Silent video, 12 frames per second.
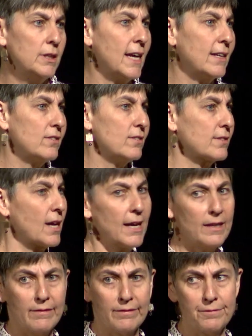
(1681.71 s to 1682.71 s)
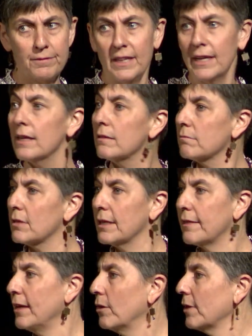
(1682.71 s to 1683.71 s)
that's kind of it. Like,
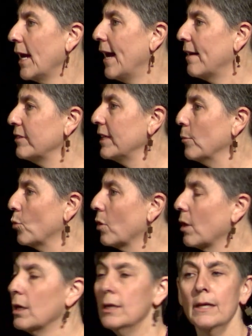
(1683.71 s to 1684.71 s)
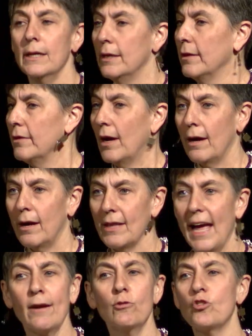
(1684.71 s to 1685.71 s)
they don't have any more
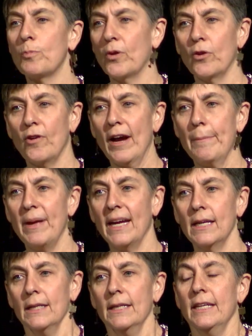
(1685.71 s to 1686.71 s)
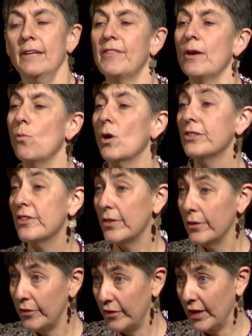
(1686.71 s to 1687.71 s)
language programming. If they want the
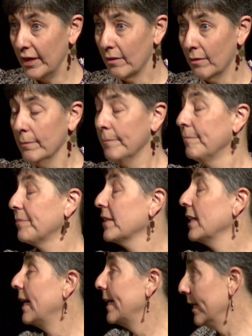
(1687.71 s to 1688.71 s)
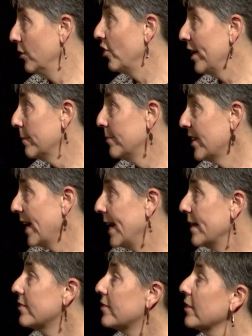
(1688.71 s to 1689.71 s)
seal, like in Jacob's
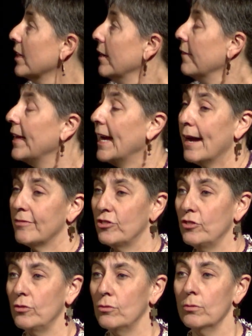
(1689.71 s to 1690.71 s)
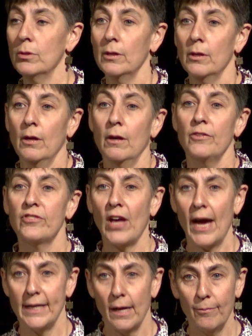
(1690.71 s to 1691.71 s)
case, they have to
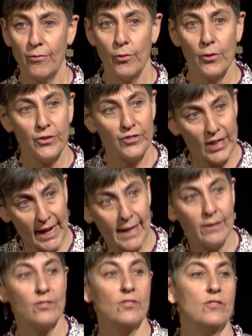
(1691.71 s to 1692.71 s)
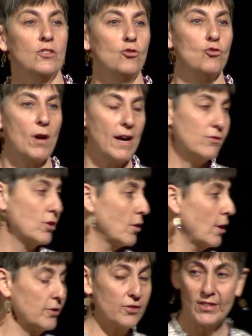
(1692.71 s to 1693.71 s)
sign up for the test and drive
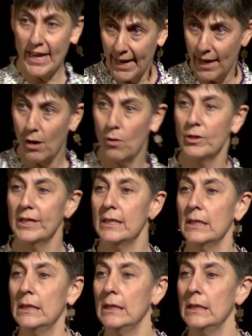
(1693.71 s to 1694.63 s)
across town and